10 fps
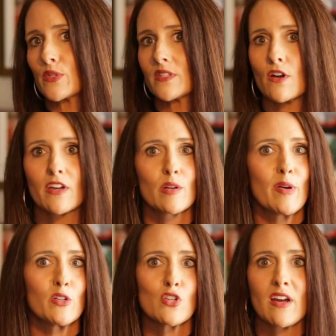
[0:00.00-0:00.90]
I was talking
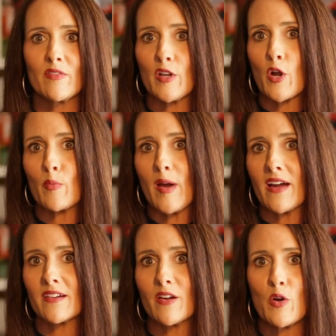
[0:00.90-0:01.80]
about driving her
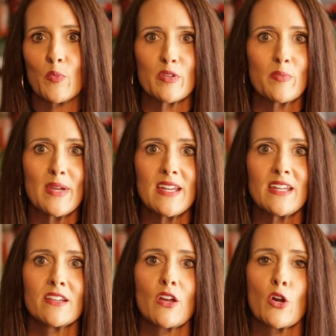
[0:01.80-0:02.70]
back home with
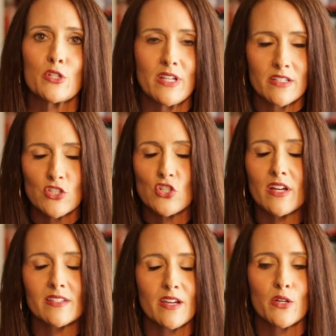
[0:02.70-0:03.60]
me. Her test
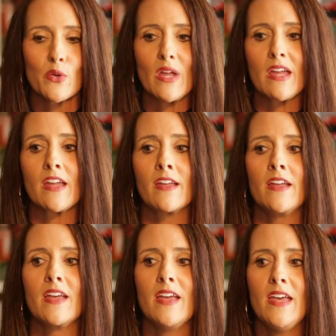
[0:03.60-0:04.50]
checked out okay.
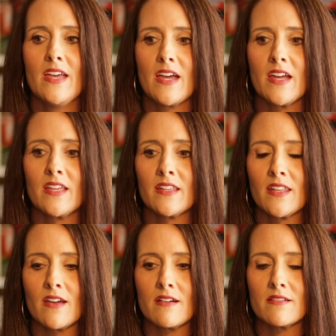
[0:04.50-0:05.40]

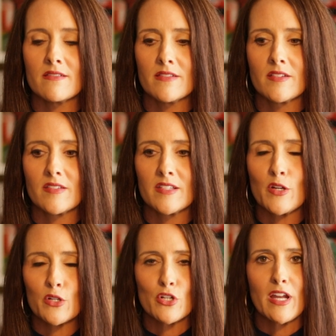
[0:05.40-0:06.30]
And the
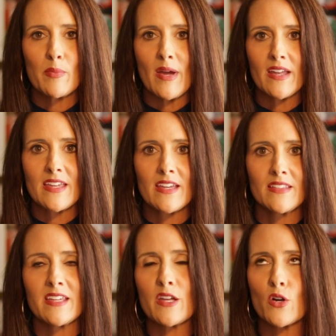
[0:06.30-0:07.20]
doctor came back
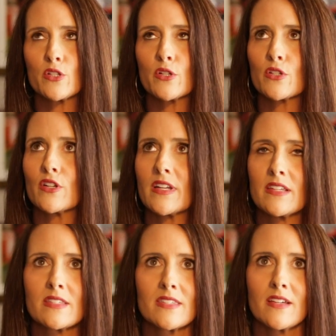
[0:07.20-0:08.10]
in, the ER doctor, and
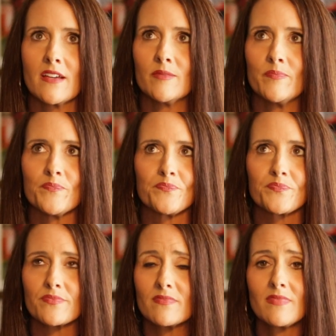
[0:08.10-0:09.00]
he said,
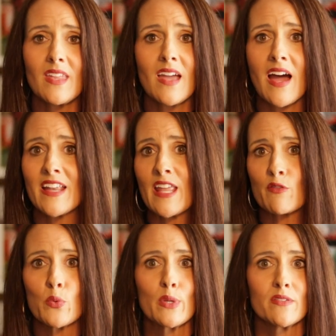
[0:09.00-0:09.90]
I
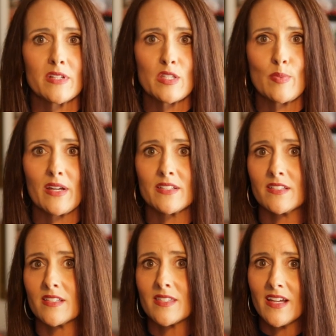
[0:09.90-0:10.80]
never would have
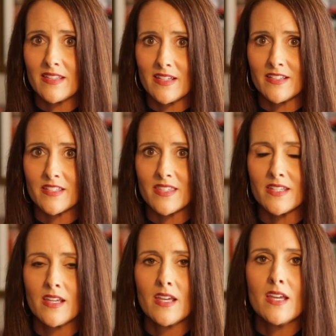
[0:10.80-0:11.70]
expected to say this,
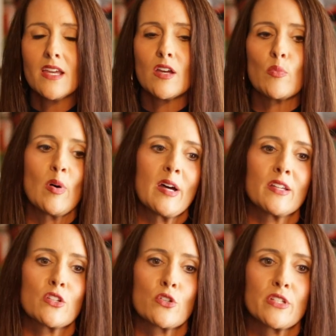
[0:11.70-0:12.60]

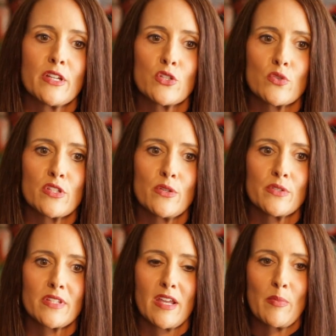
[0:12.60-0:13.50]
but your test
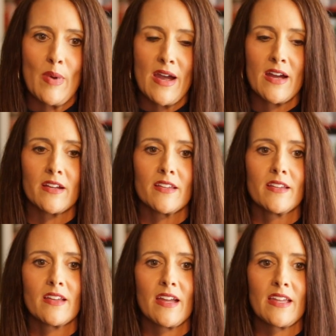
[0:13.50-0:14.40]
results came back
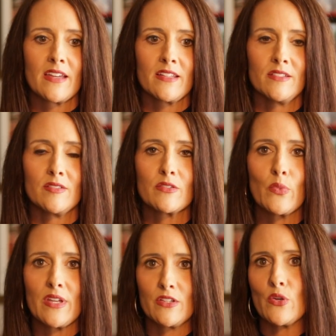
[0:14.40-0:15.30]
and
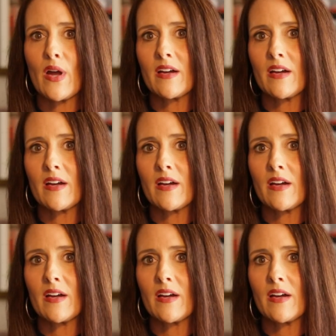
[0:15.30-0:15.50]
you